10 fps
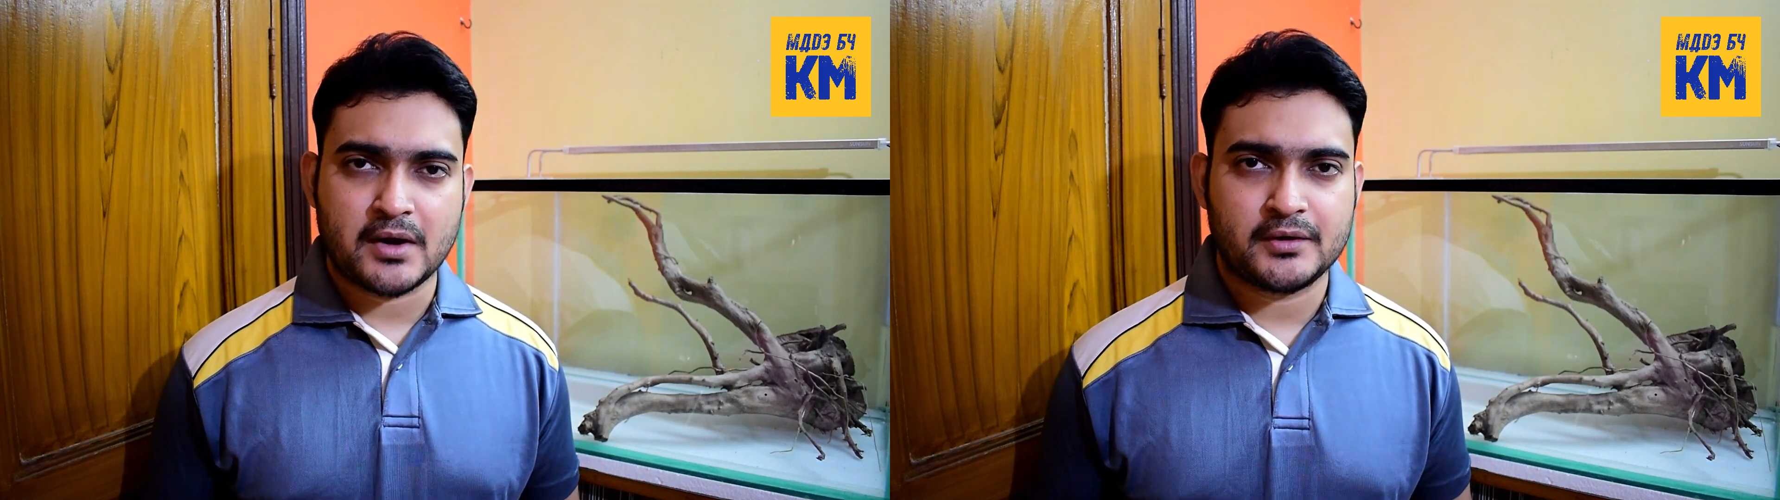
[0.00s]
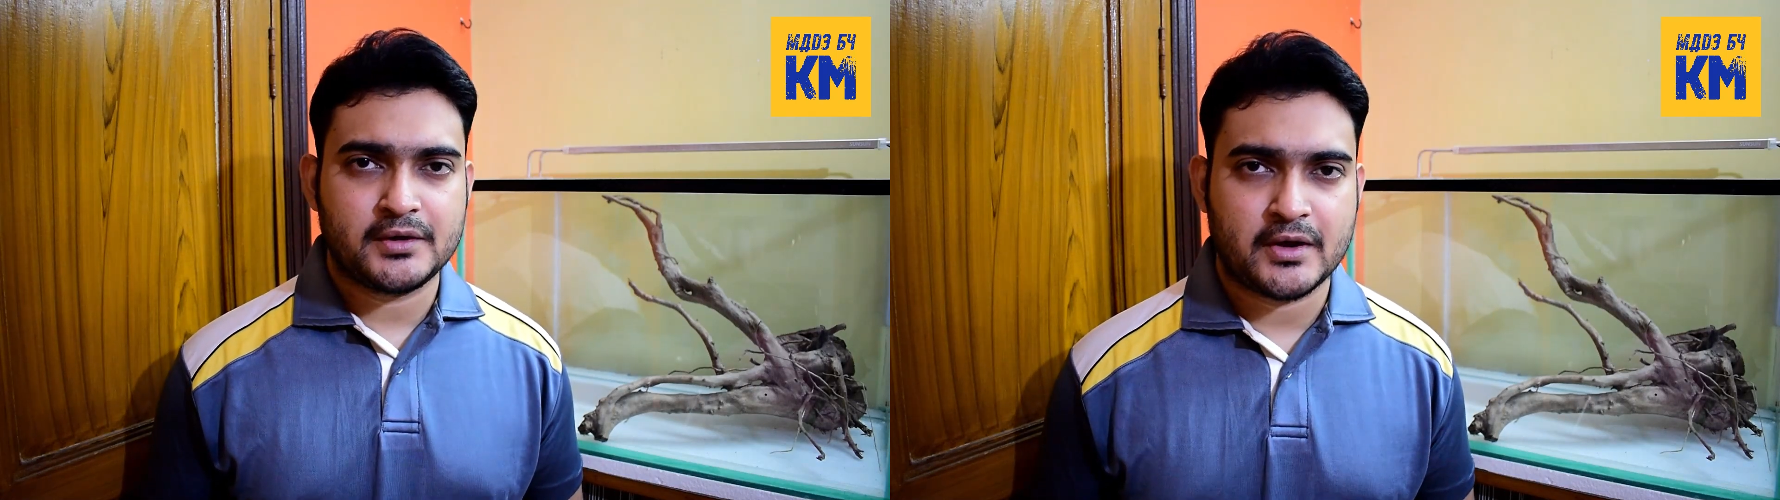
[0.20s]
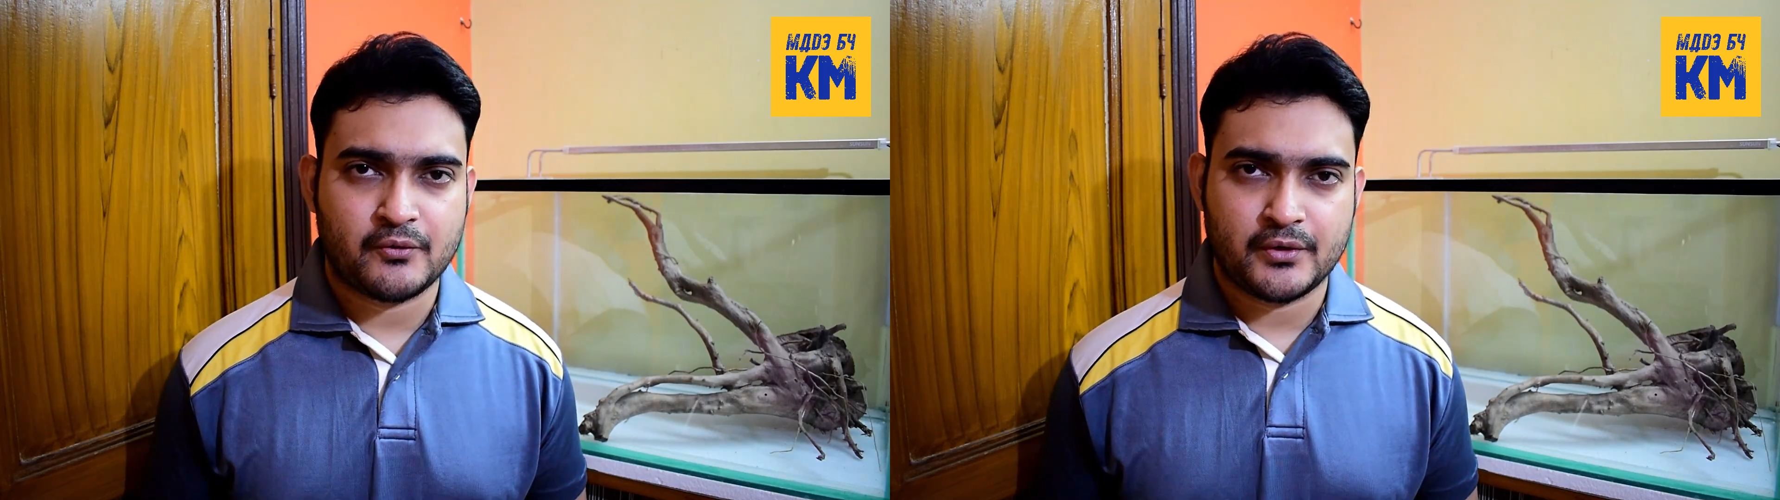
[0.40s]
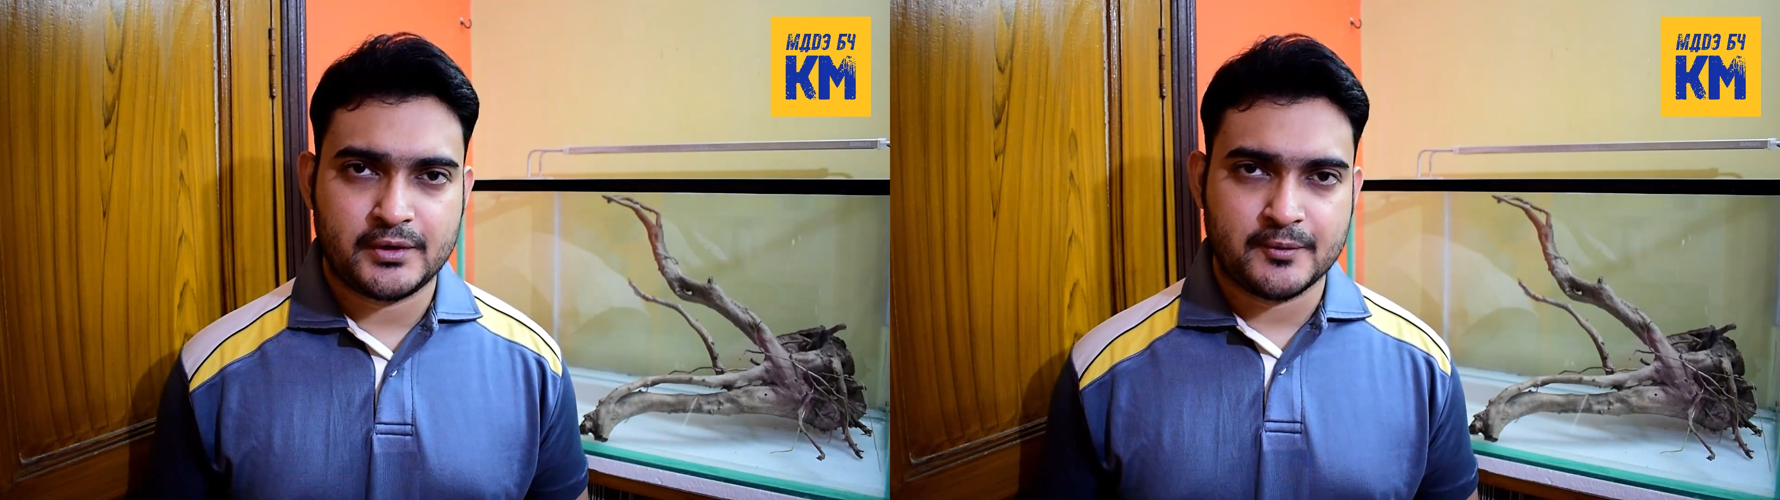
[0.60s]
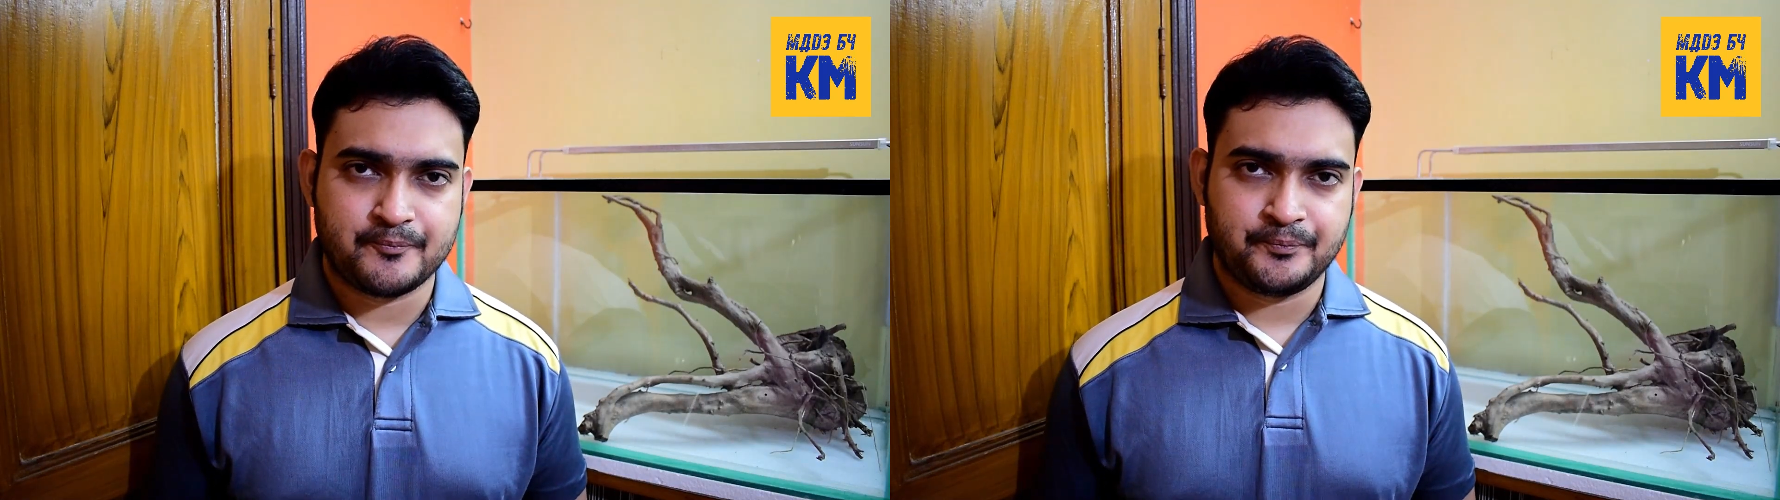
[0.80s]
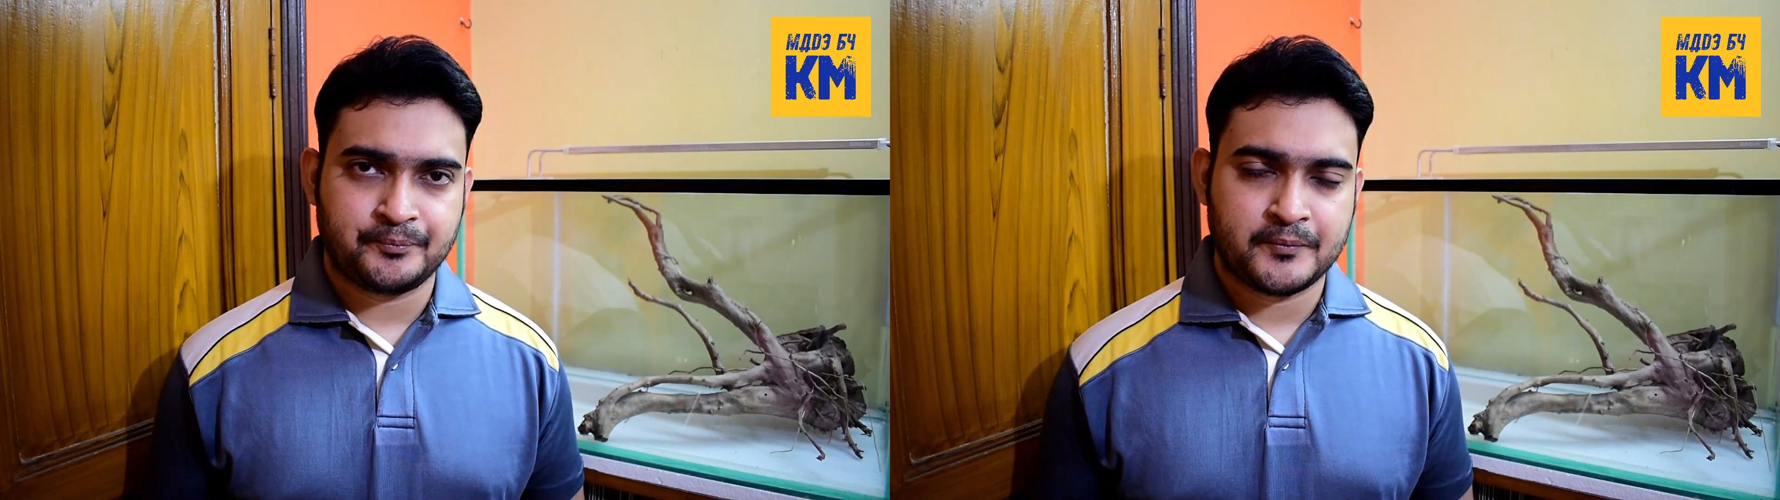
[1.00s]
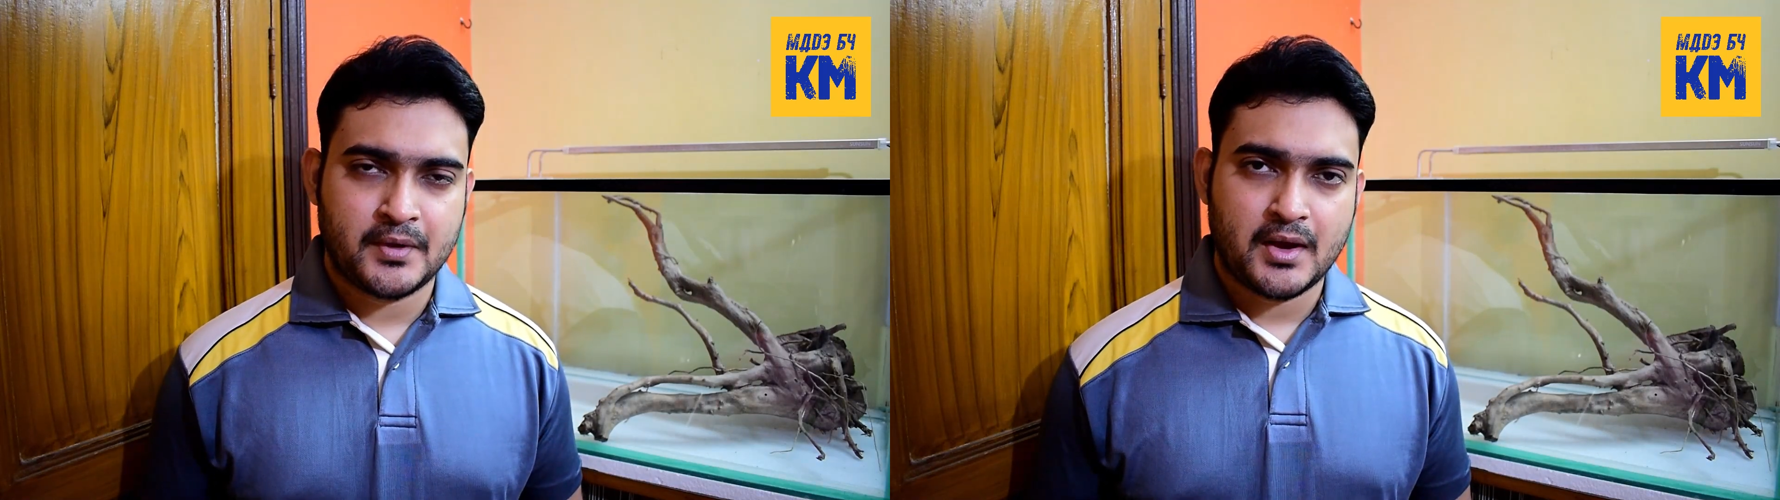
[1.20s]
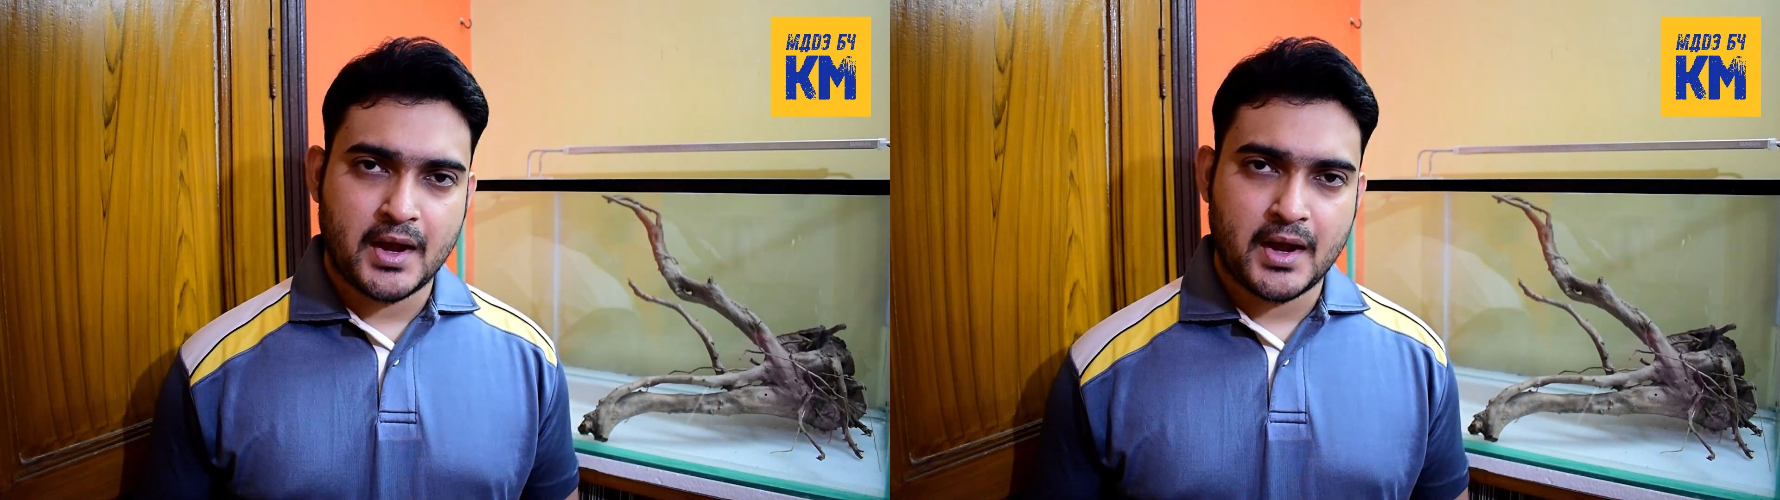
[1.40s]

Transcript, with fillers: for planted aquarium.